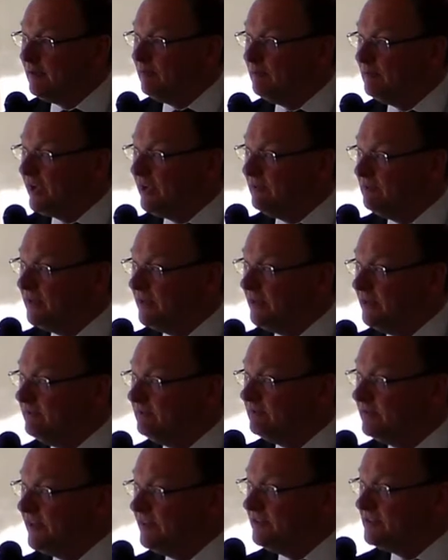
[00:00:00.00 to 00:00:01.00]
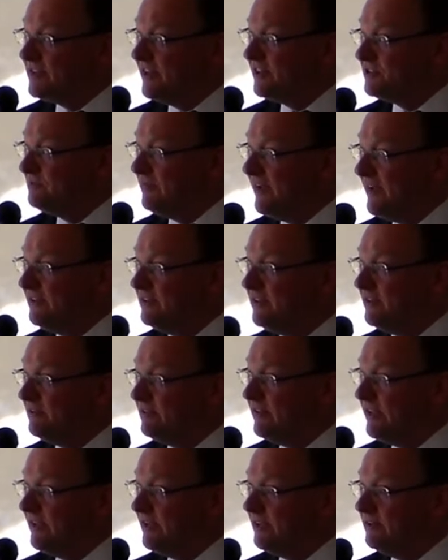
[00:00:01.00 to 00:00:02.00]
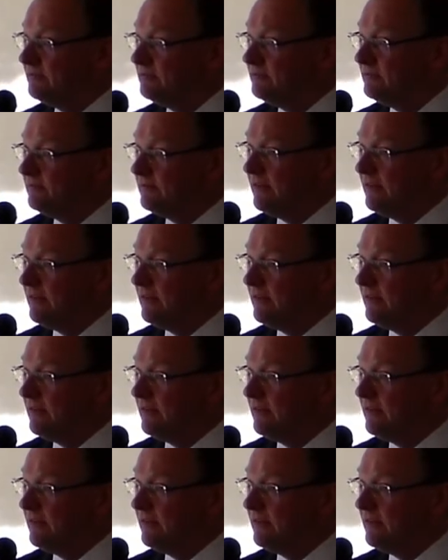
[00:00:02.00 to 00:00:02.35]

um, maybe in Tasmania there